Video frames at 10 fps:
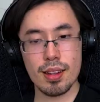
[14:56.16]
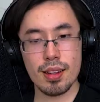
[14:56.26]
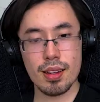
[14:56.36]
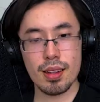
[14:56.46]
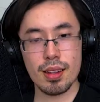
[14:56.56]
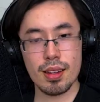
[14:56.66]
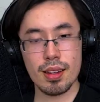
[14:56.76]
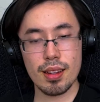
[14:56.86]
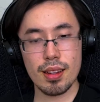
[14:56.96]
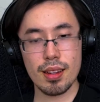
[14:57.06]

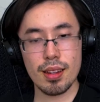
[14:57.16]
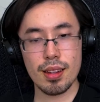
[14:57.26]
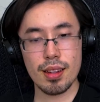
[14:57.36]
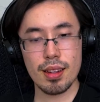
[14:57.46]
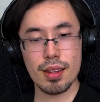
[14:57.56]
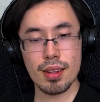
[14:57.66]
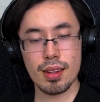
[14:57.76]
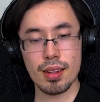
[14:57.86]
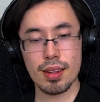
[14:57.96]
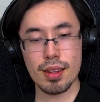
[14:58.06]
The person shown says nothing.